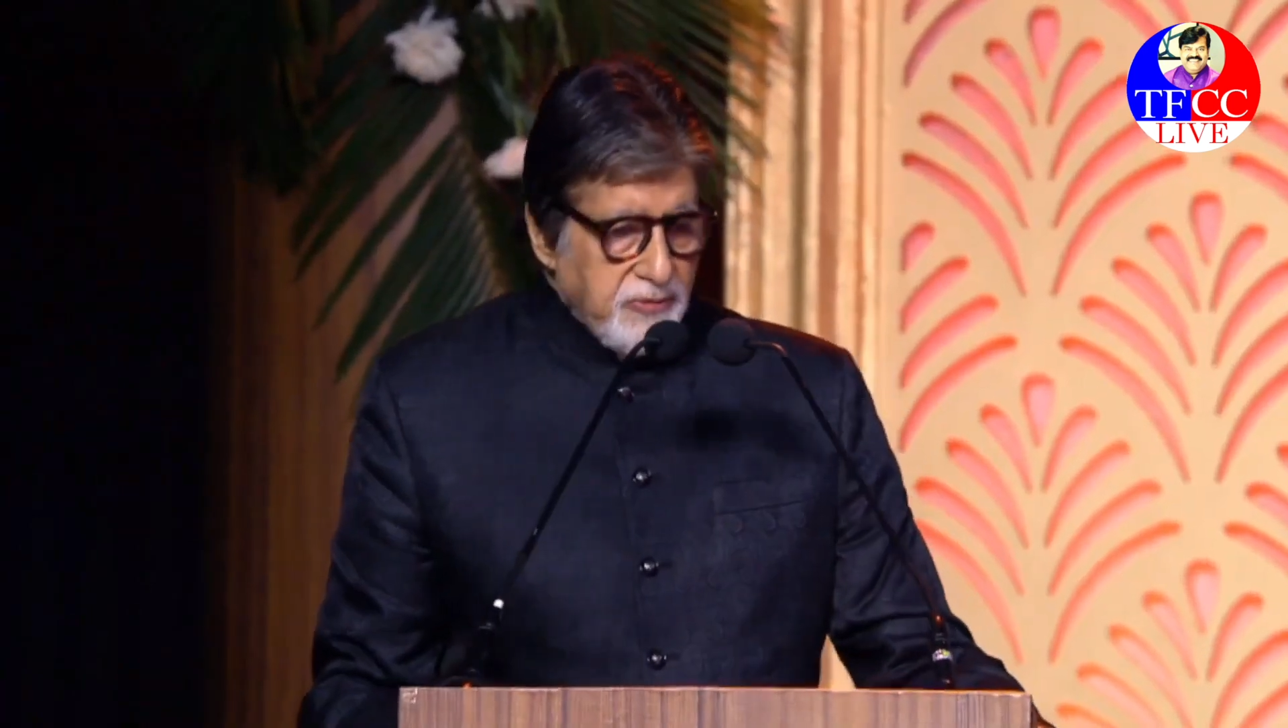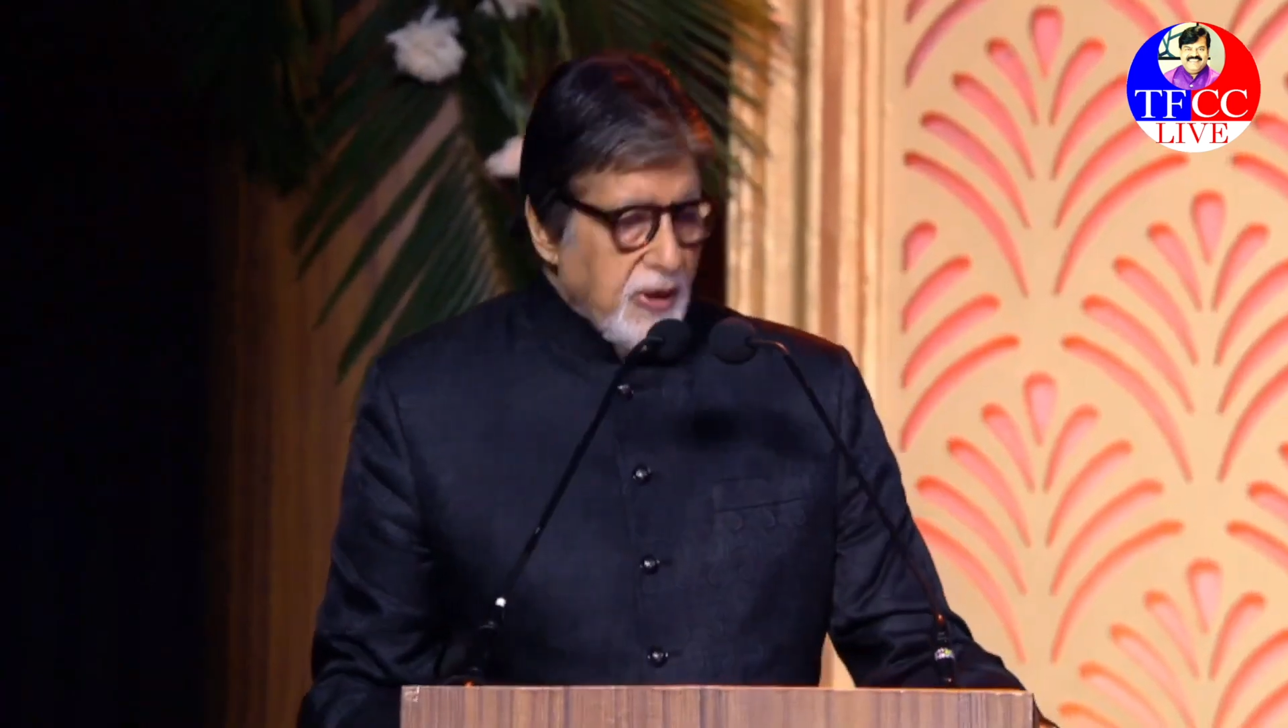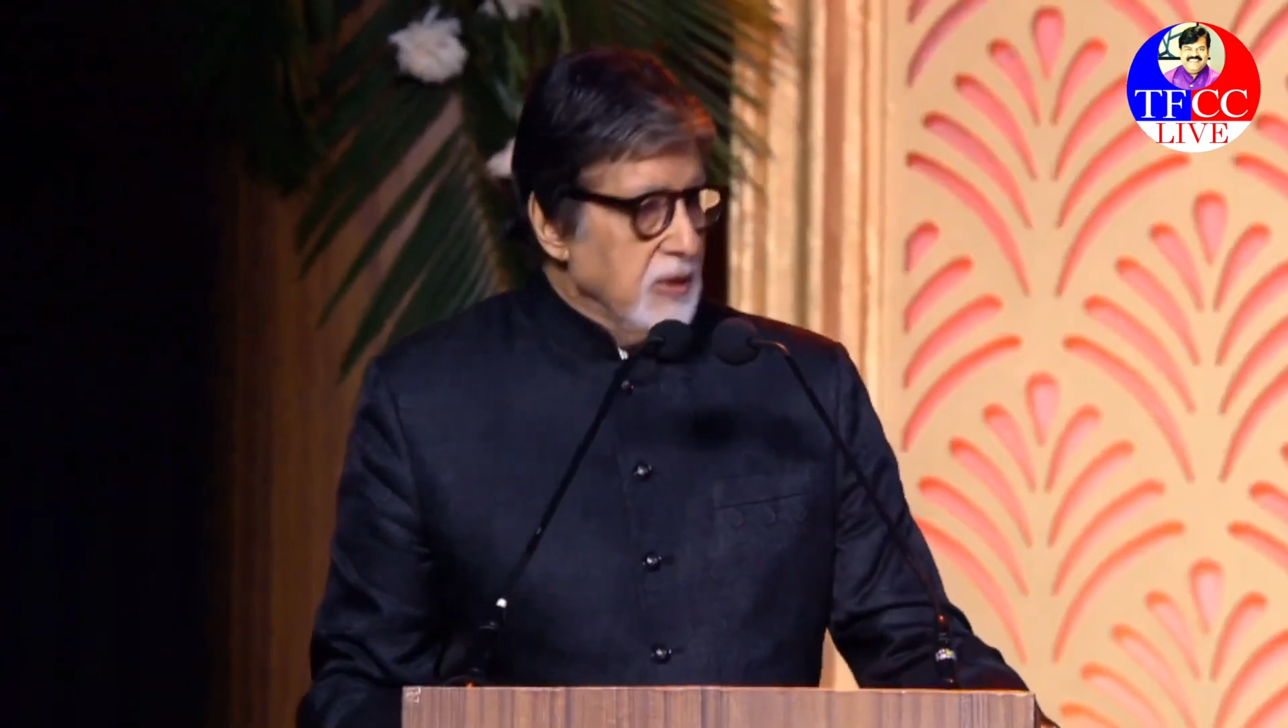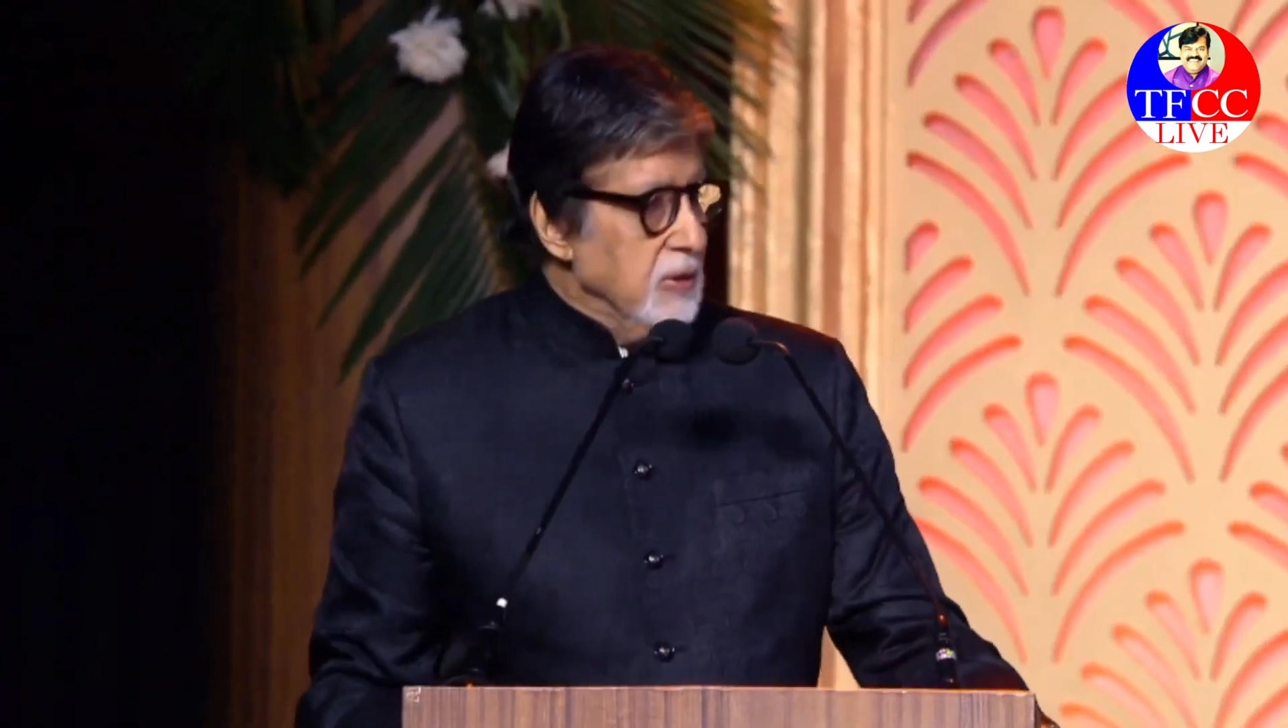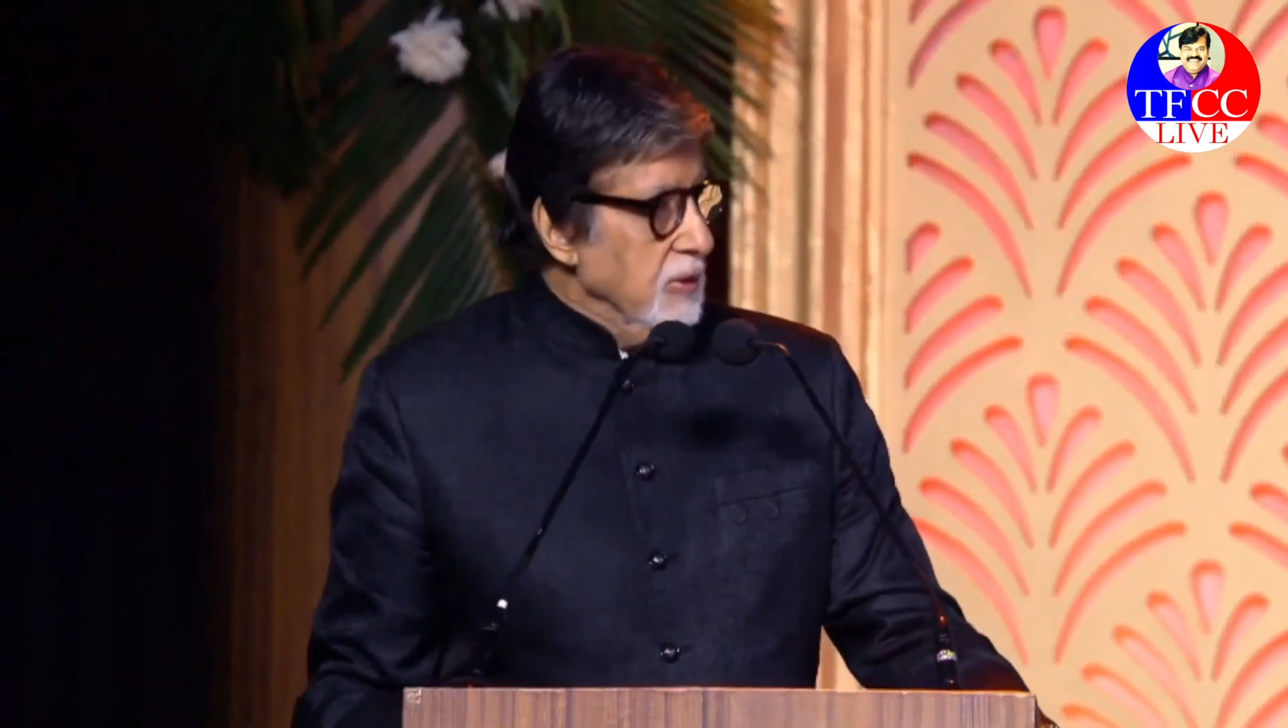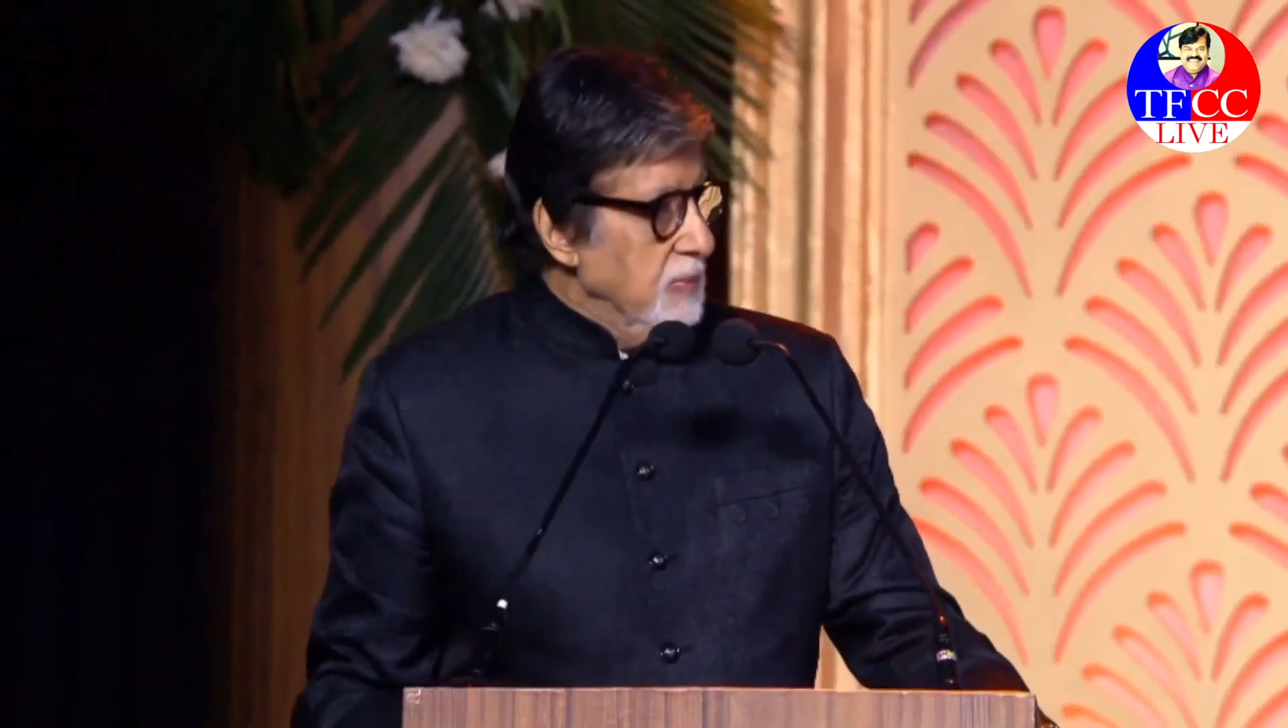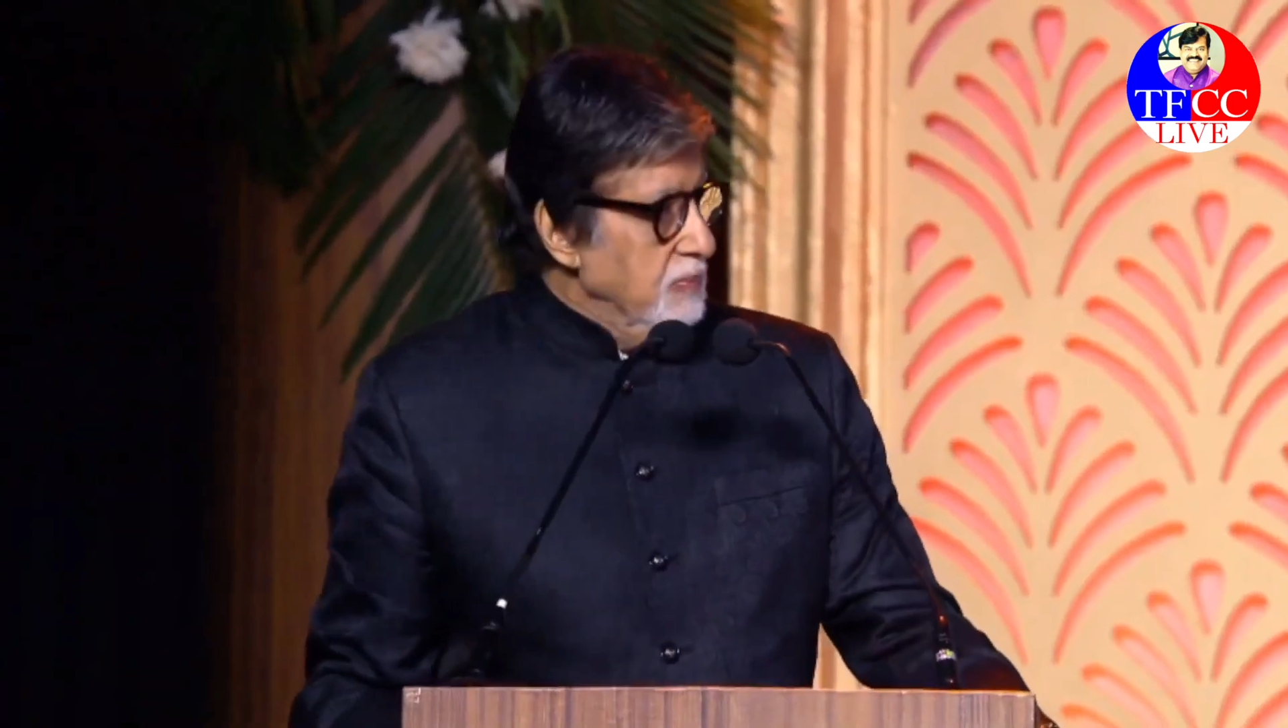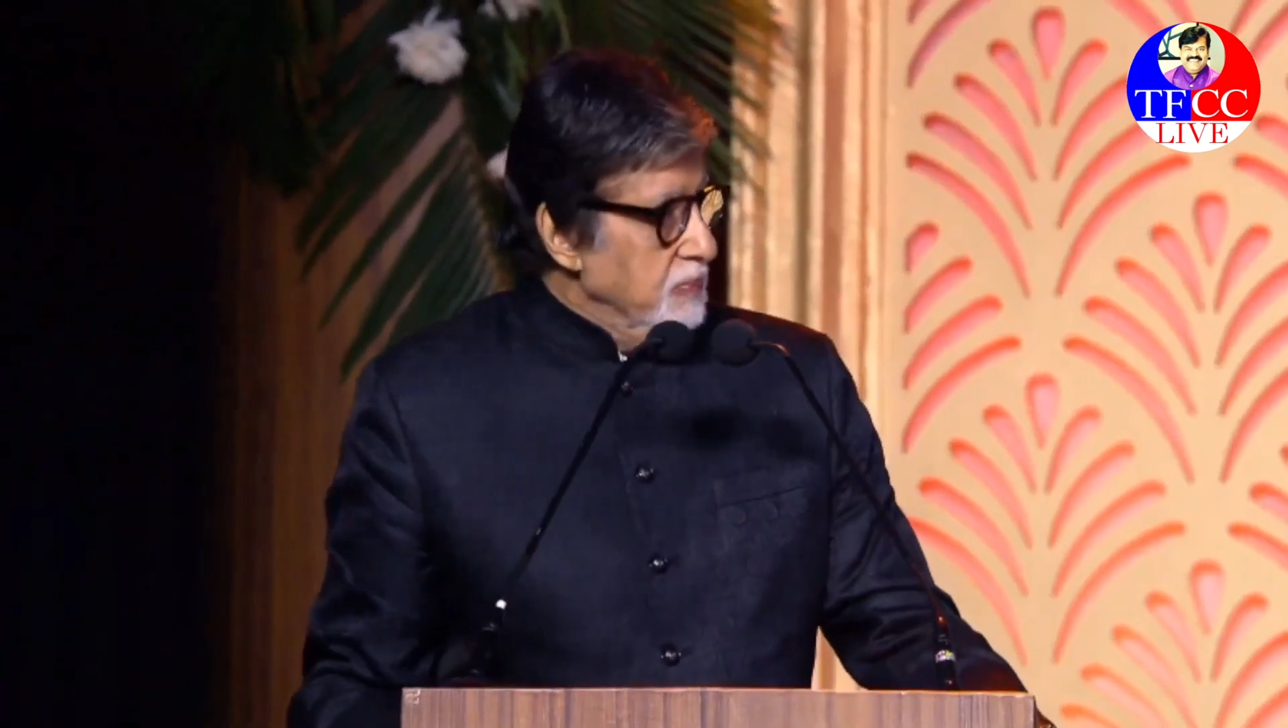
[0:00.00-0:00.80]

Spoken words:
father